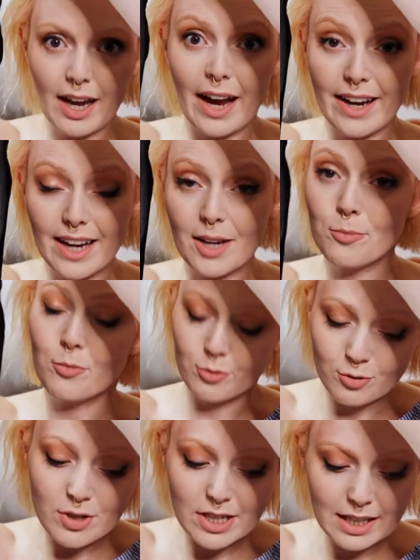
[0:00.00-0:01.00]
I am
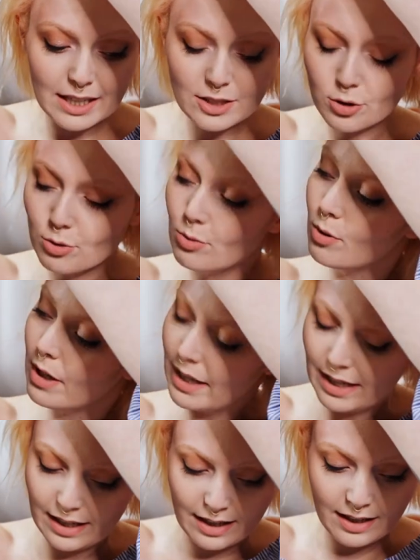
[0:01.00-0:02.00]
really
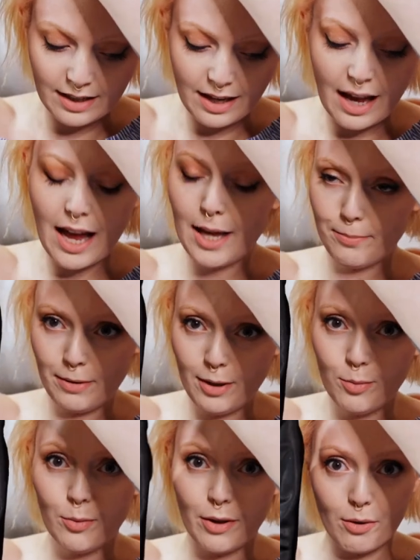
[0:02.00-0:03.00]
truly happy
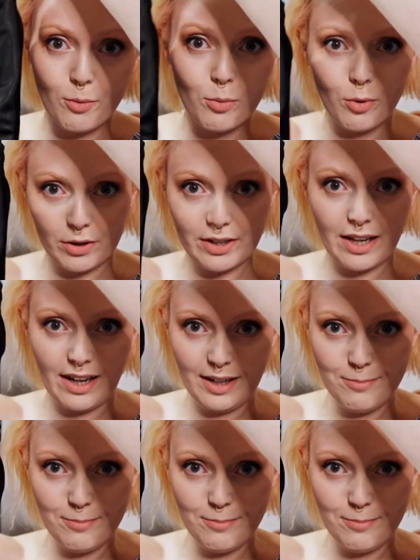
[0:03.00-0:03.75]
with what I